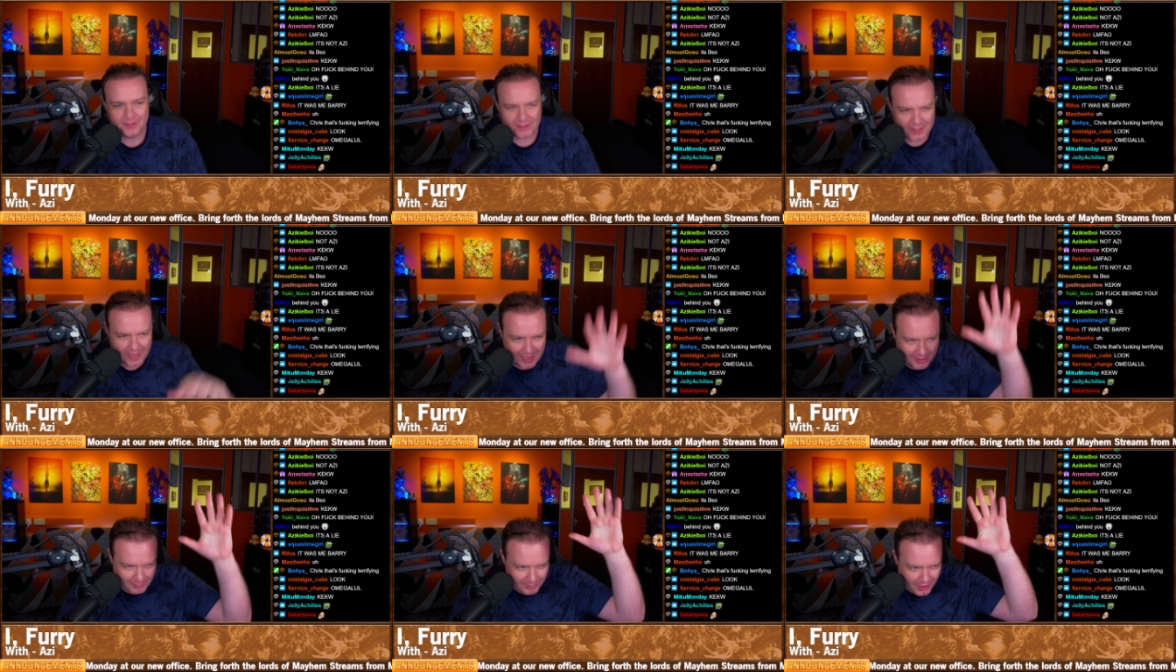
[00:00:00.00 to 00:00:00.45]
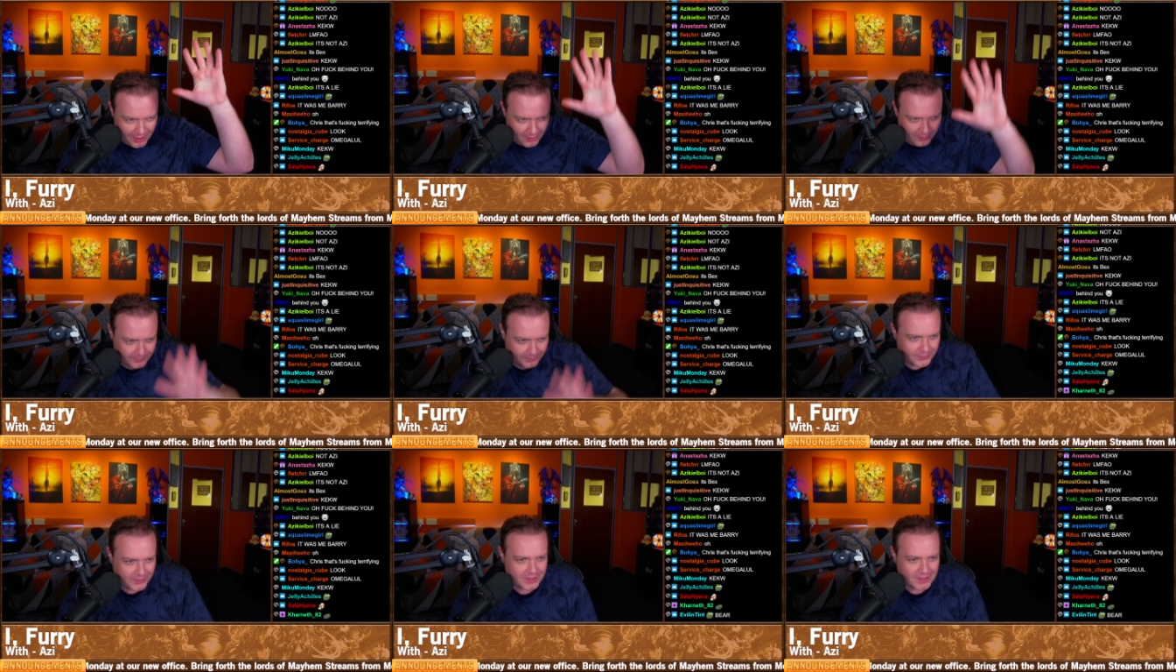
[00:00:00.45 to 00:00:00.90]
Same,
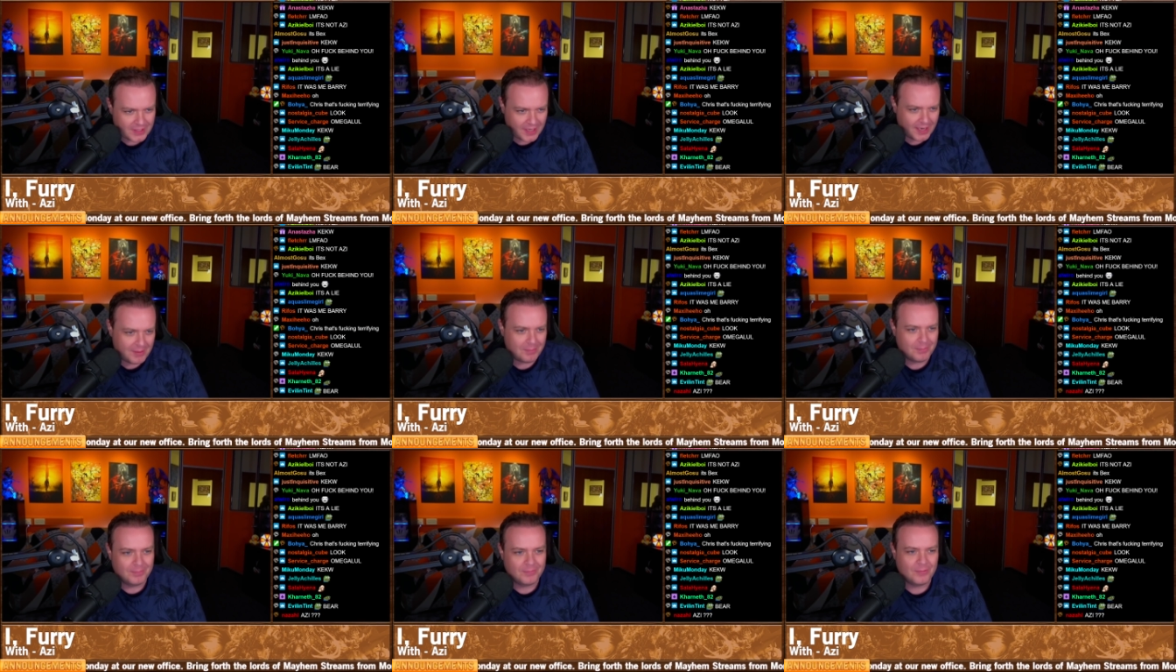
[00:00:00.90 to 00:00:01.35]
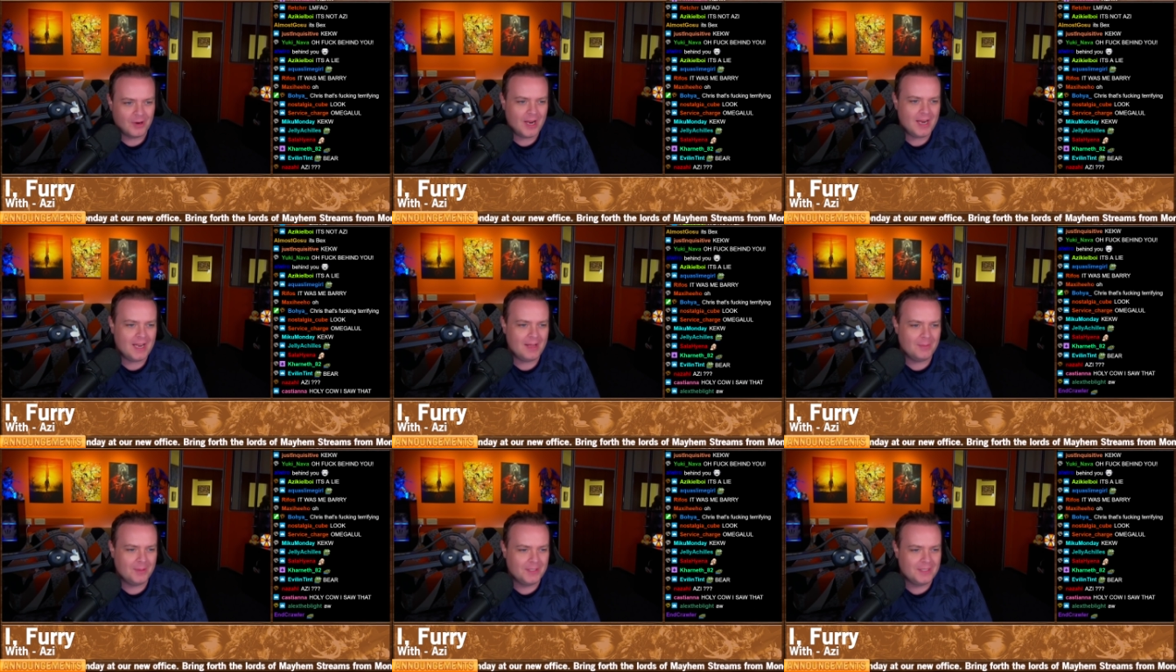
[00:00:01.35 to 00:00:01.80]
bro. Same.
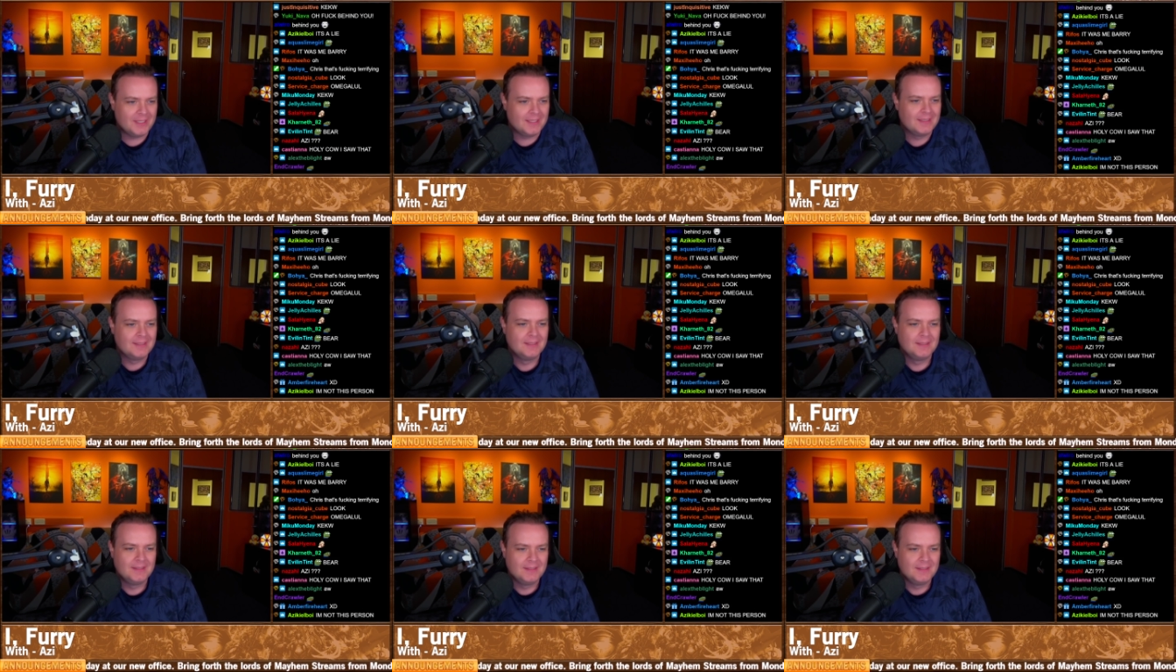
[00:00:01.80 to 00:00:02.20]
Right there with you.